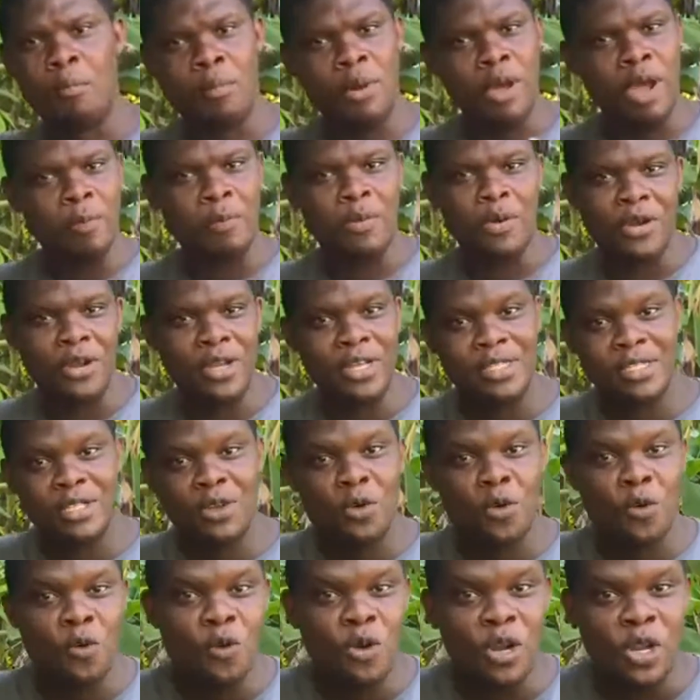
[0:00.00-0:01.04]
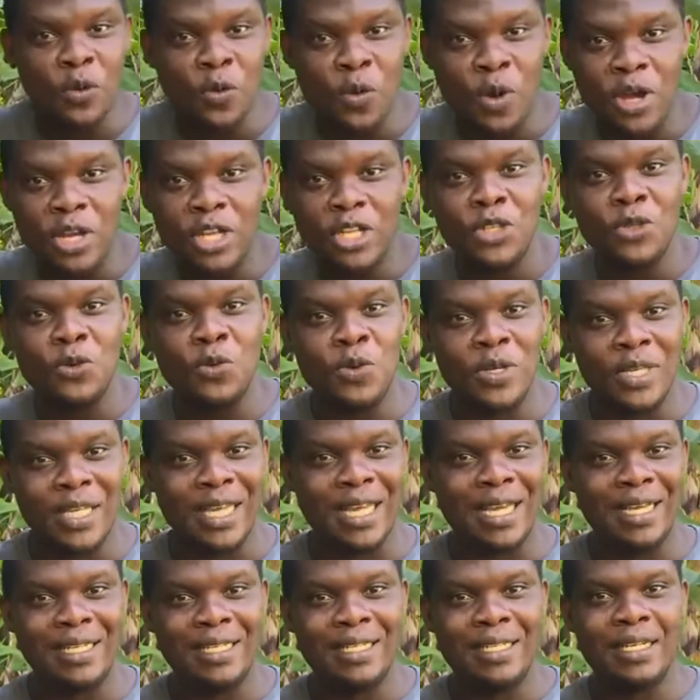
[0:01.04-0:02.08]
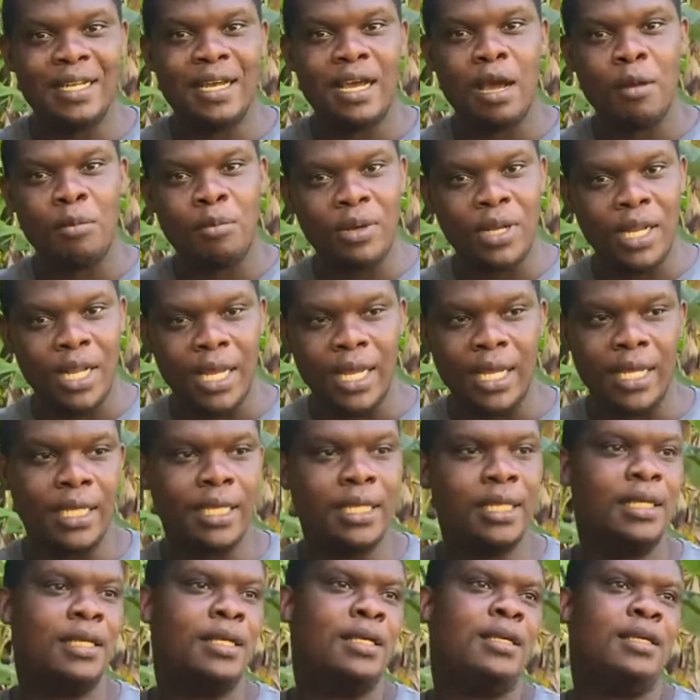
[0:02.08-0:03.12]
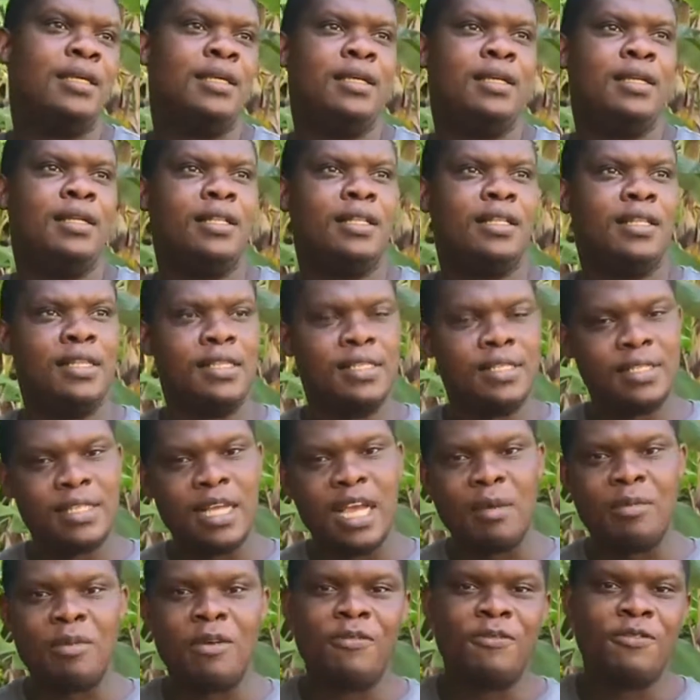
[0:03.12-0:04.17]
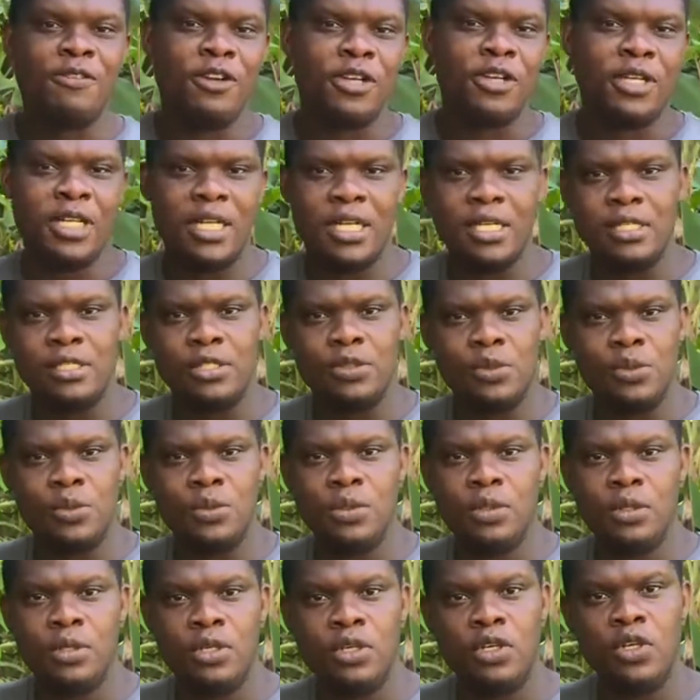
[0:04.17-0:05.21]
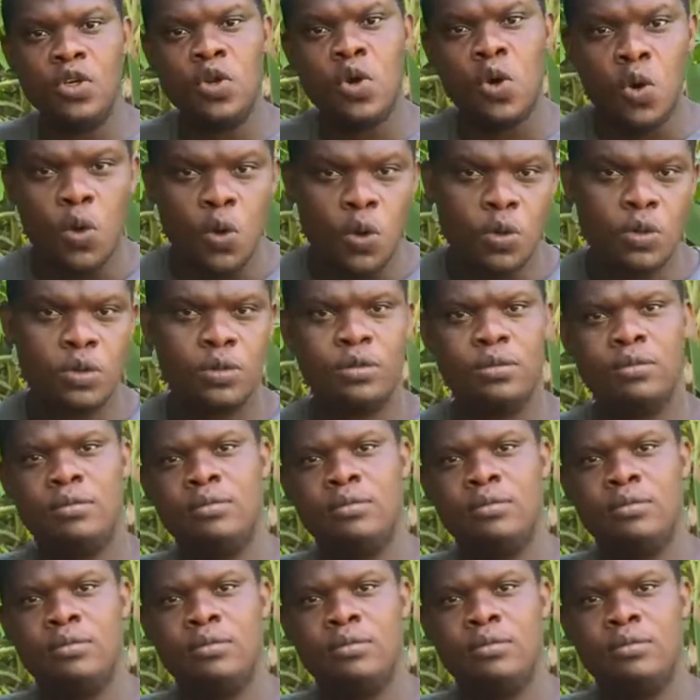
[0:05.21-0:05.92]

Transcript: pepper is the only one you can apply this type of fertilizer to? No.